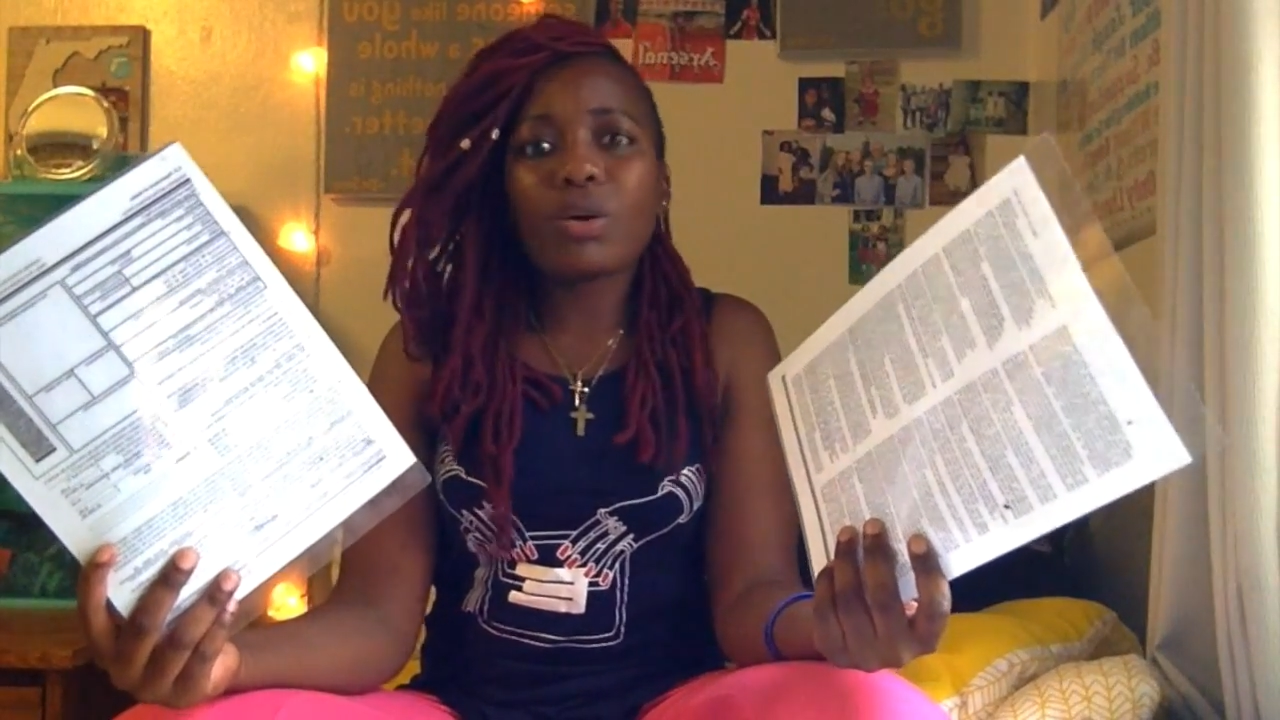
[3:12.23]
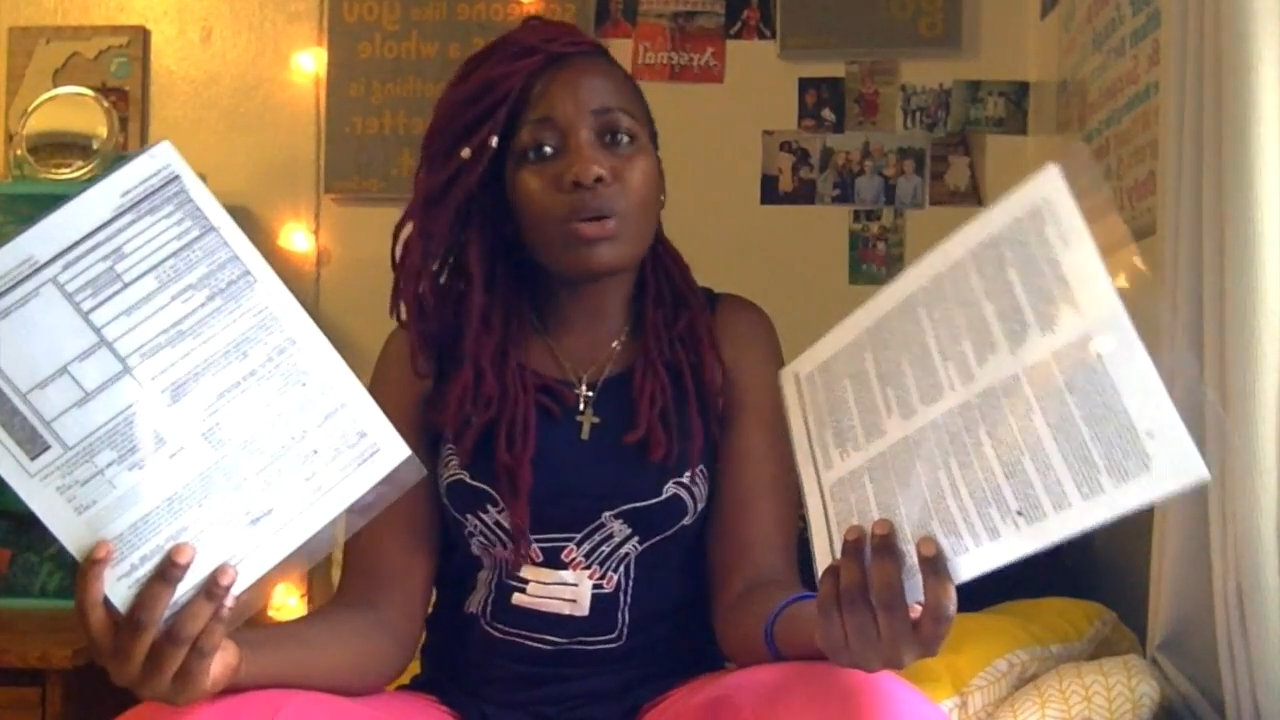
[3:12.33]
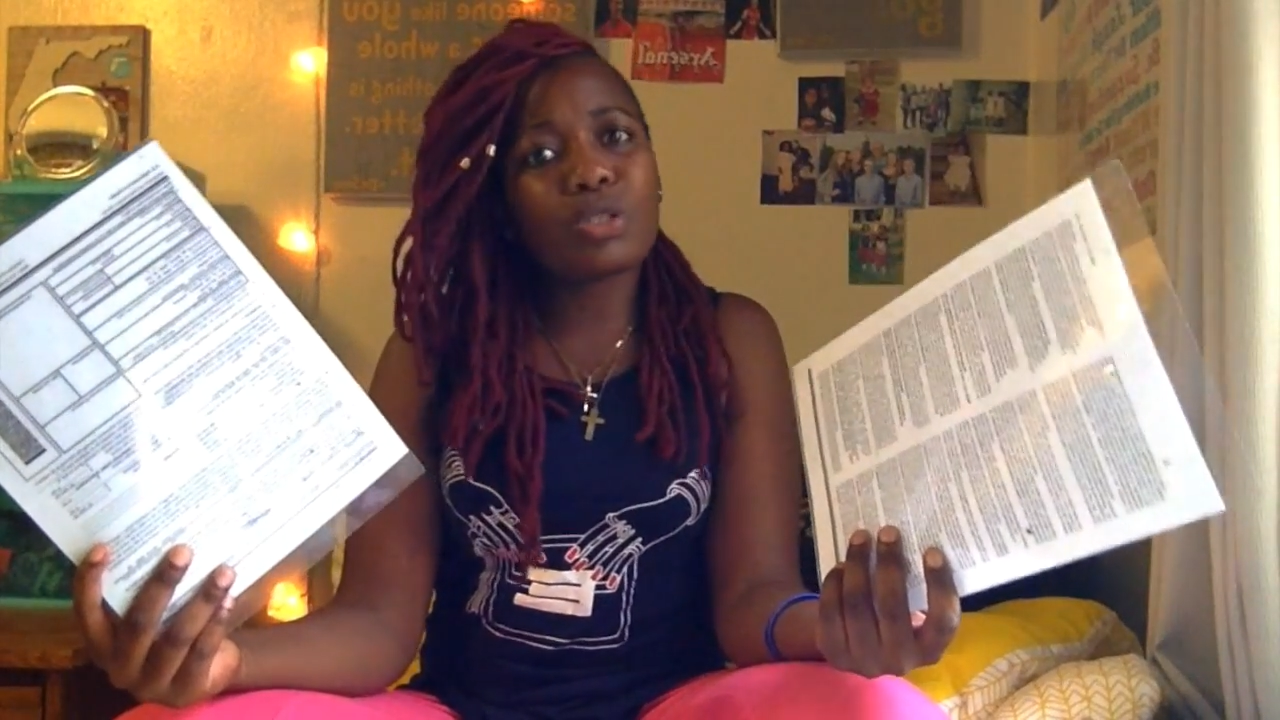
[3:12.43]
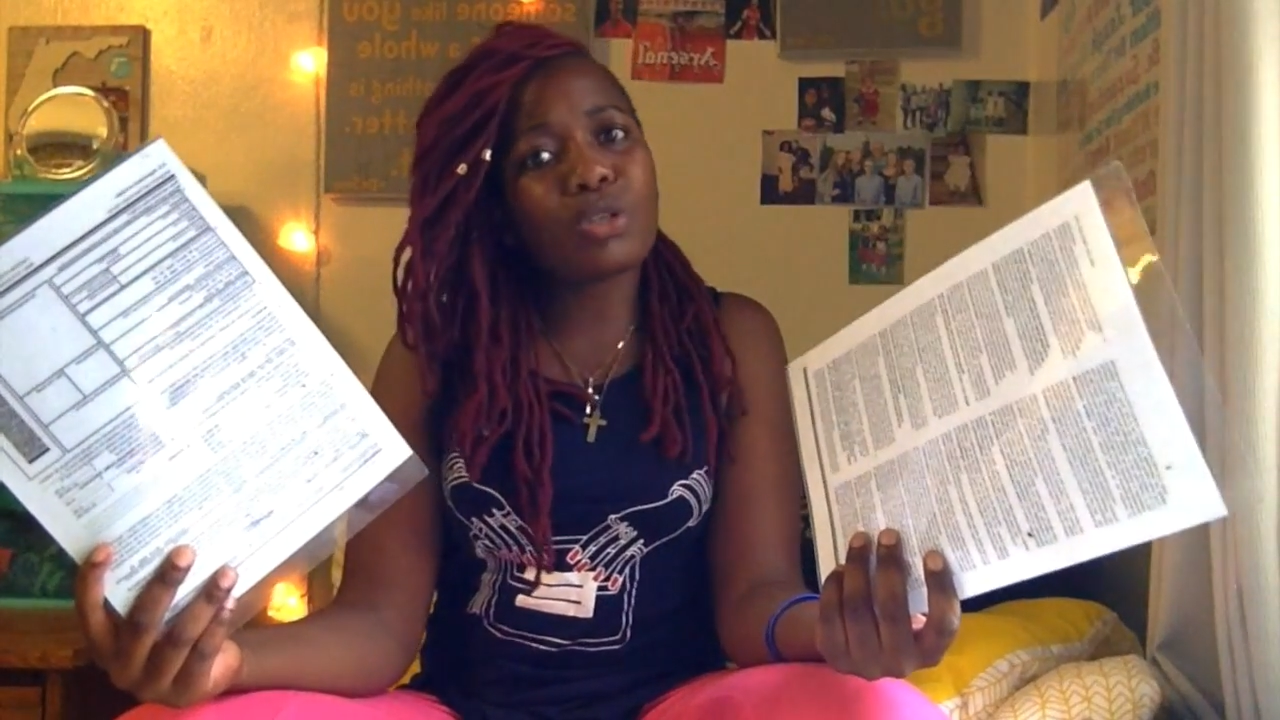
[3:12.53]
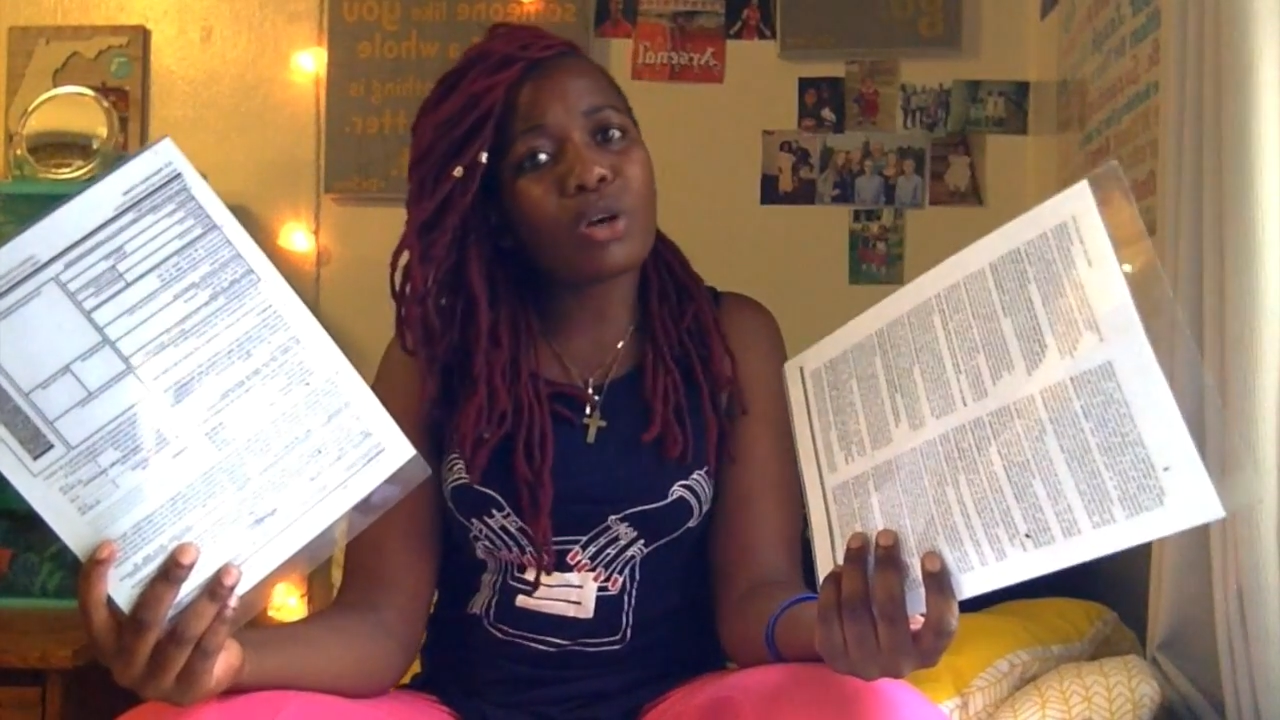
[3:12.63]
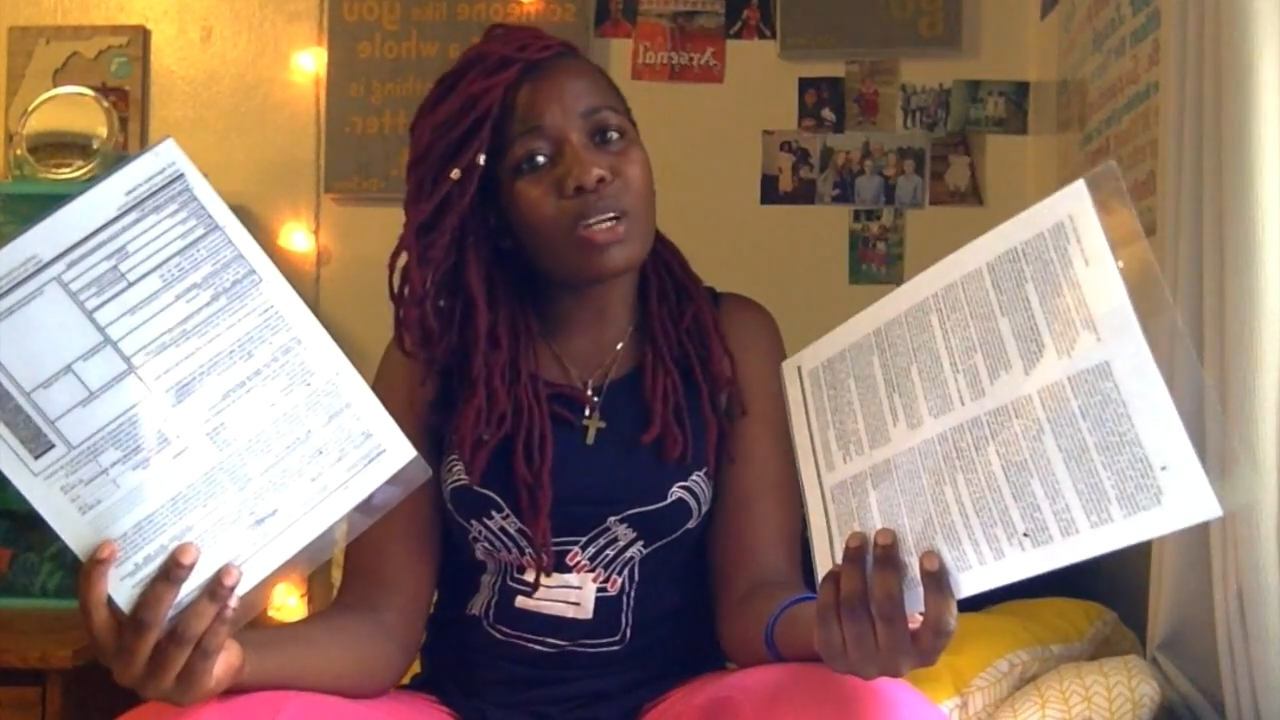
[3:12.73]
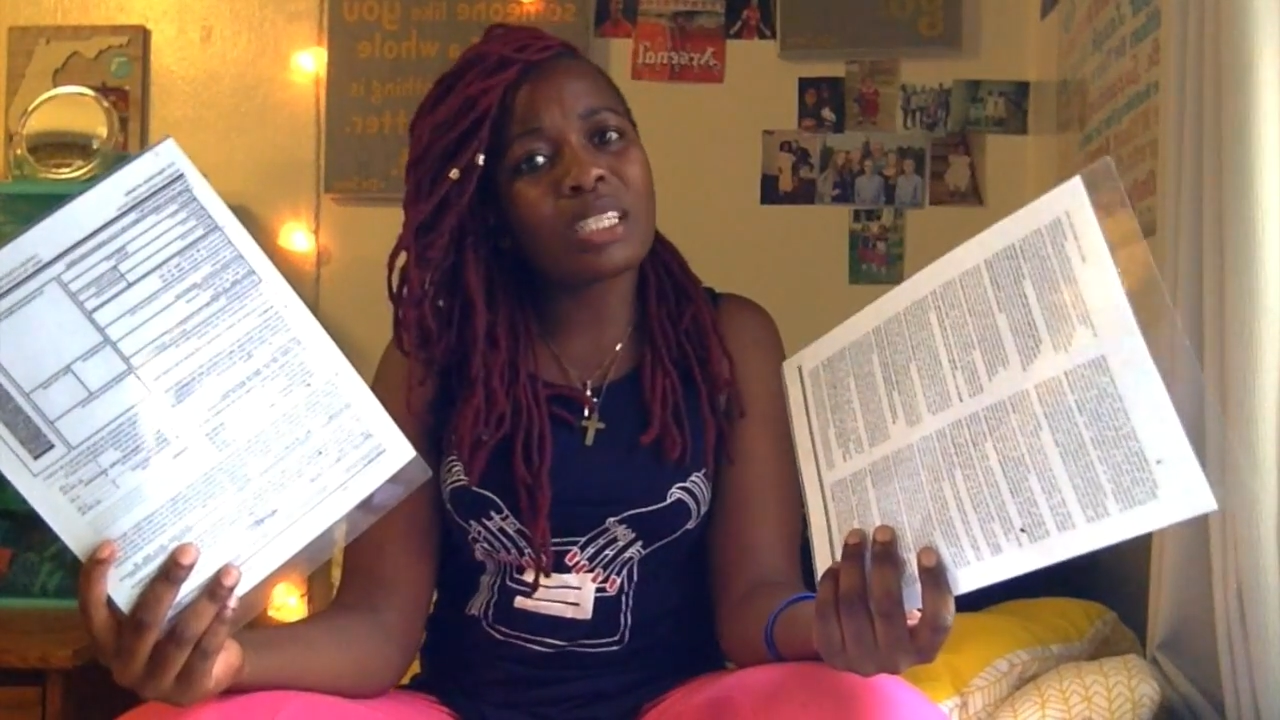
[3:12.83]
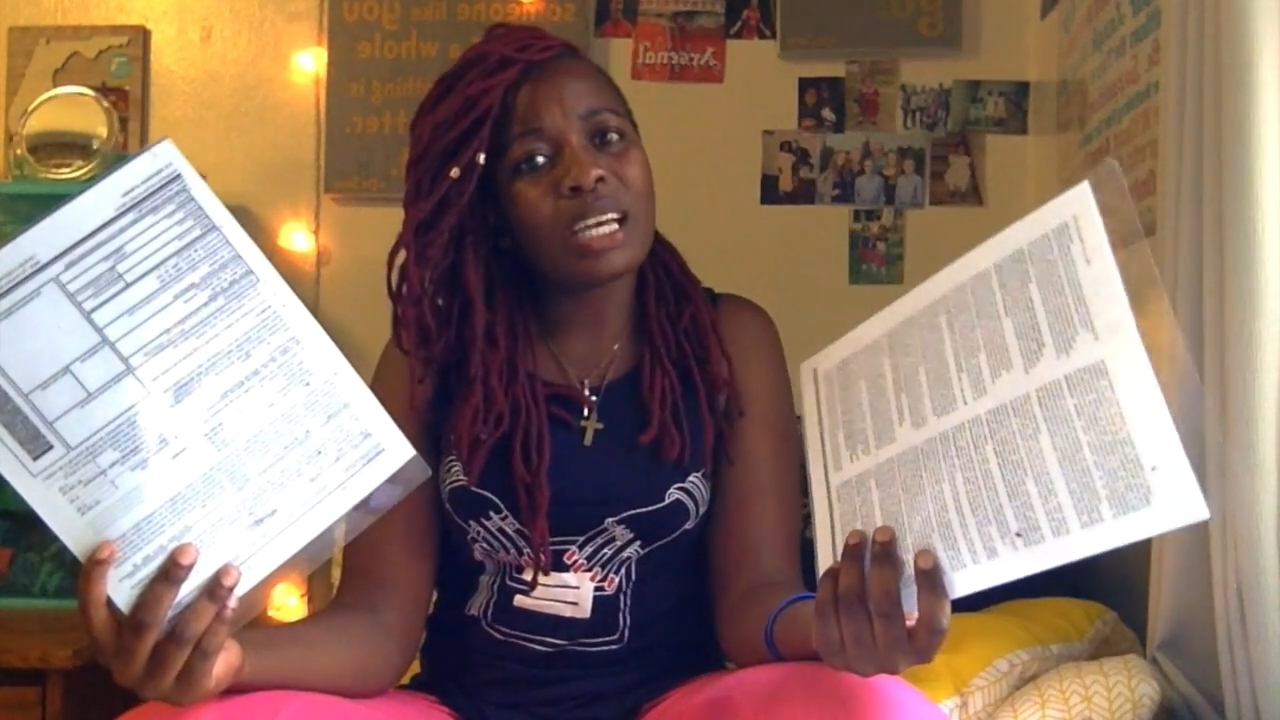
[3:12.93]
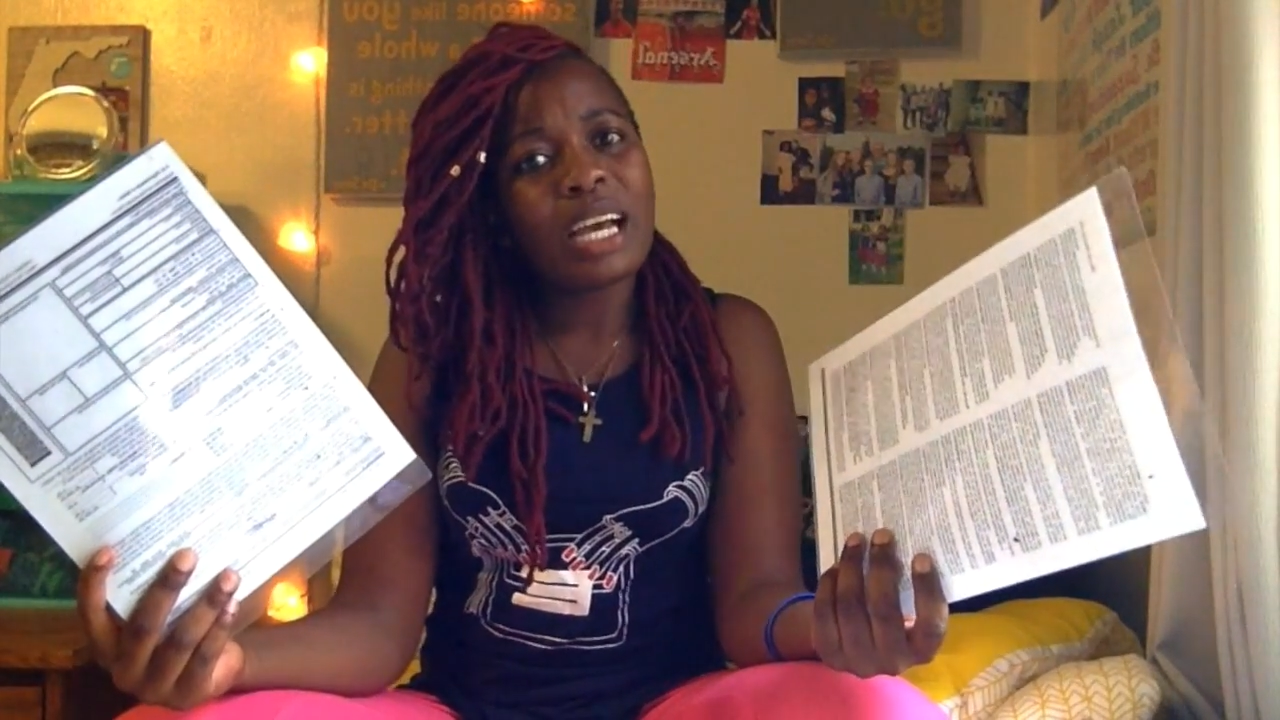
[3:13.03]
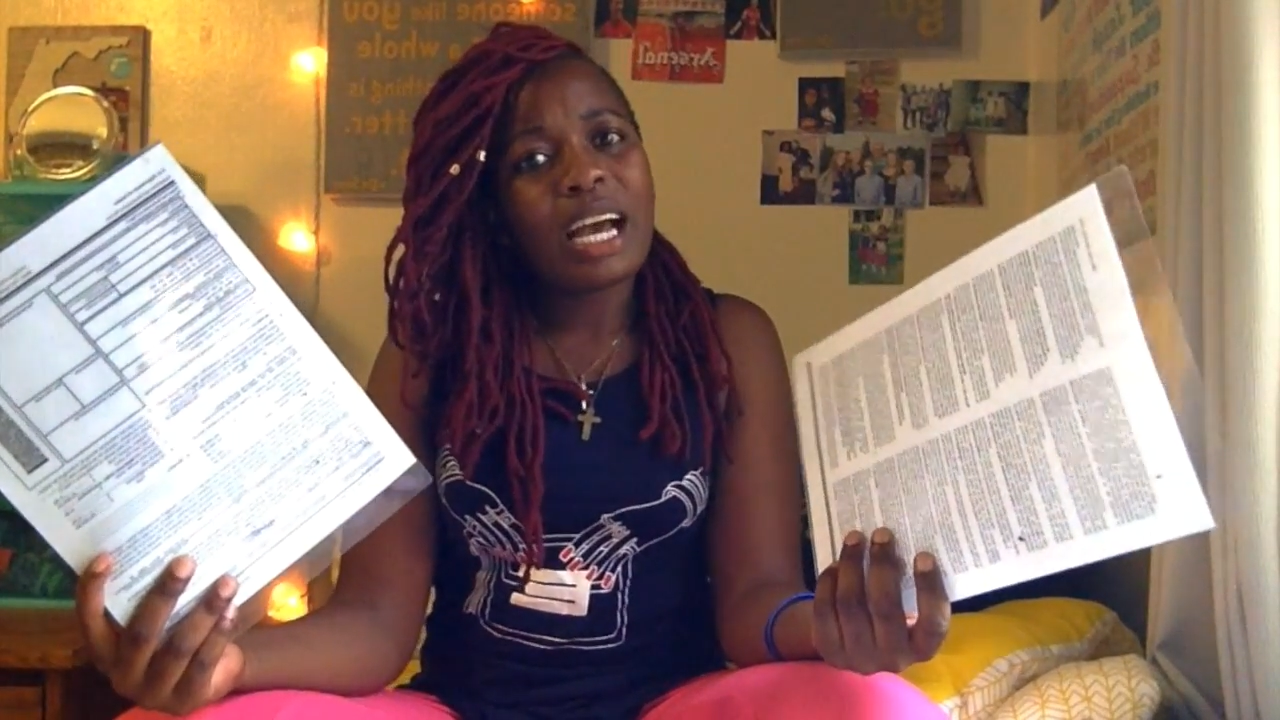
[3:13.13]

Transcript: got shocked